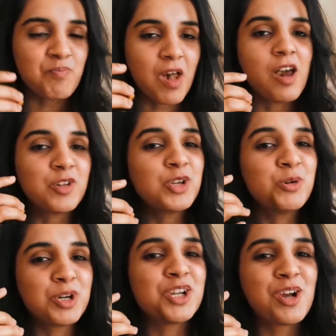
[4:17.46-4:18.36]
I think
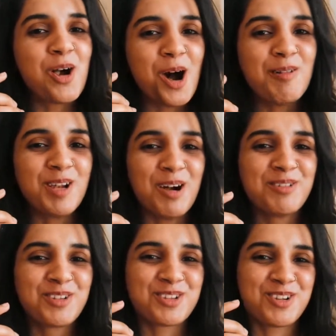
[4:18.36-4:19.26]
you can hear how
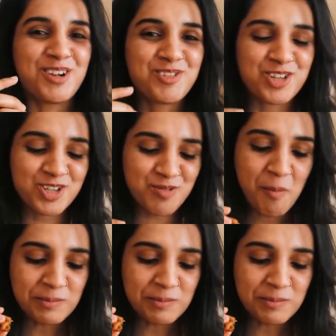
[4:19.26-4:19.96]
loud this crunch is.